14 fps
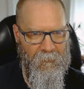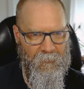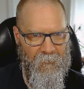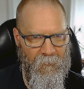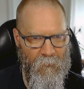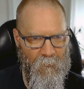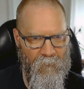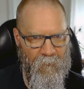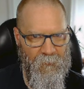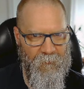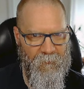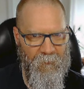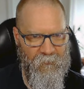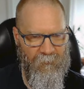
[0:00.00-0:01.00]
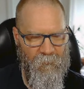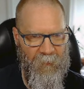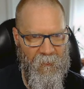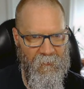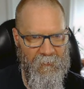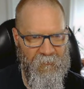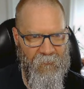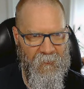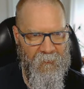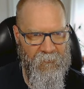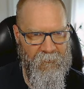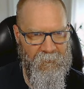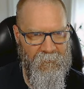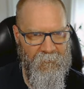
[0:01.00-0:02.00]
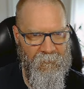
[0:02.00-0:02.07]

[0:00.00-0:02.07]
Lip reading: Hopefully there's no spelling mistakes.